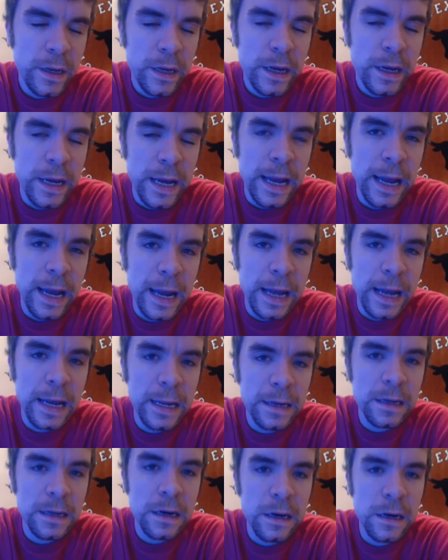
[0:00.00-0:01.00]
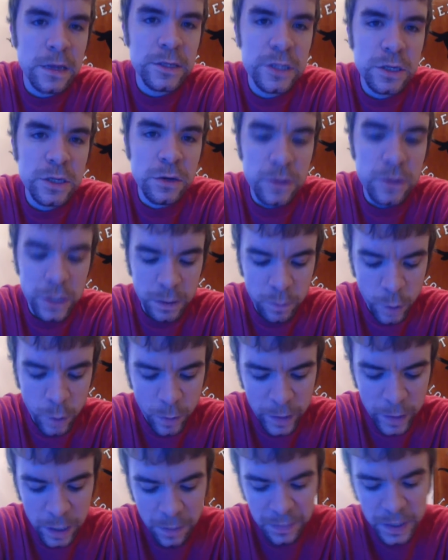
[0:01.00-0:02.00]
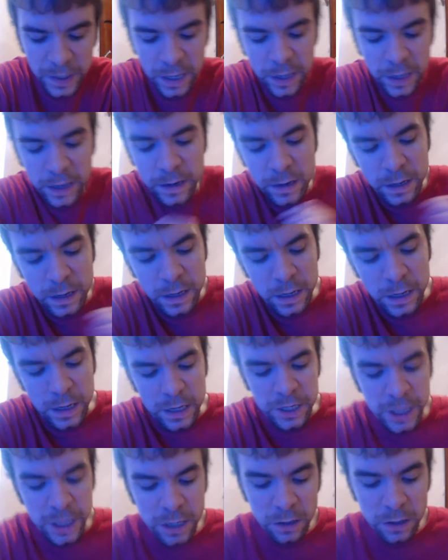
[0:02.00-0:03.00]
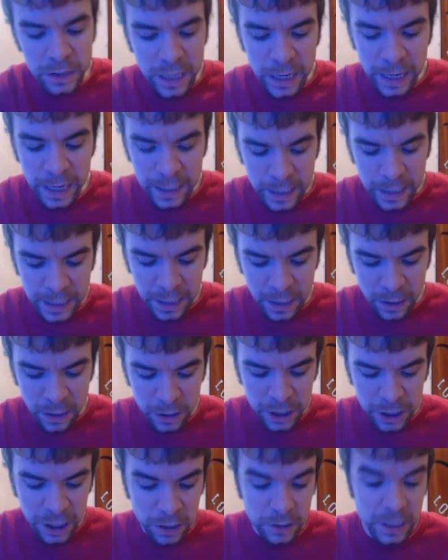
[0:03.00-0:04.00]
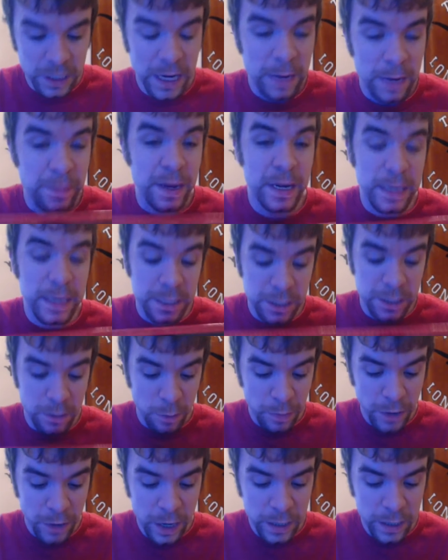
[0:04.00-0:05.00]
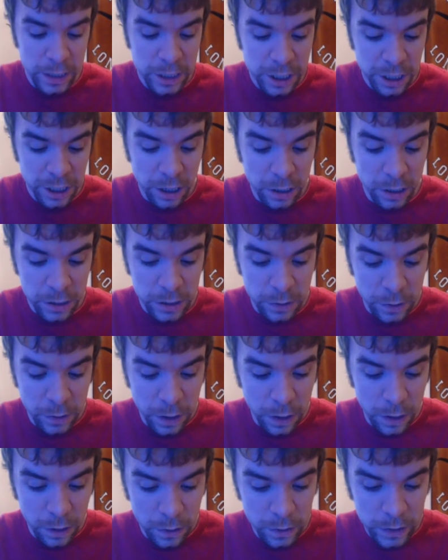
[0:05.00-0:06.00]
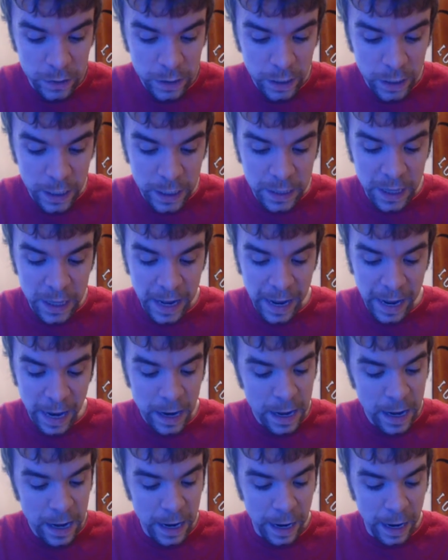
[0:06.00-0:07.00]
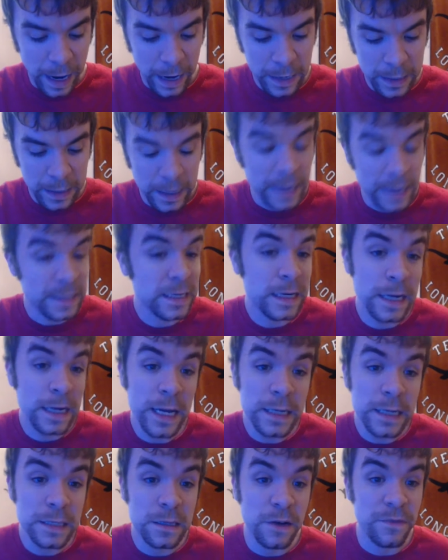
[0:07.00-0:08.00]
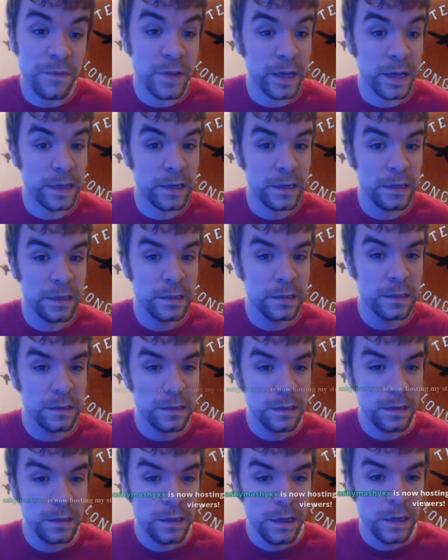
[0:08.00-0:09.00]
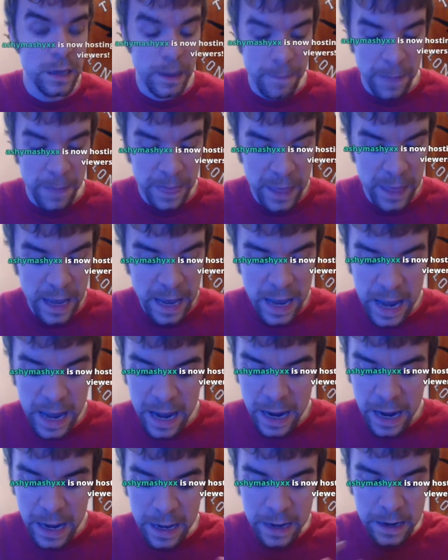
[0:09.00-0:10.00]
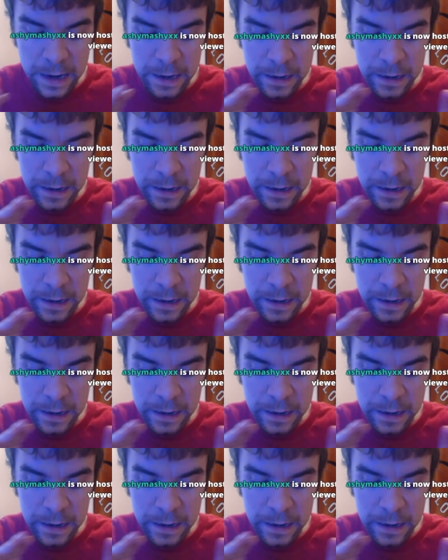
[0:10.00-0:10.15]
And so the woman up there, she knows I like Nintendo. She knows I like buying Nintendo products. She also knows that I like to collect stuff like this. And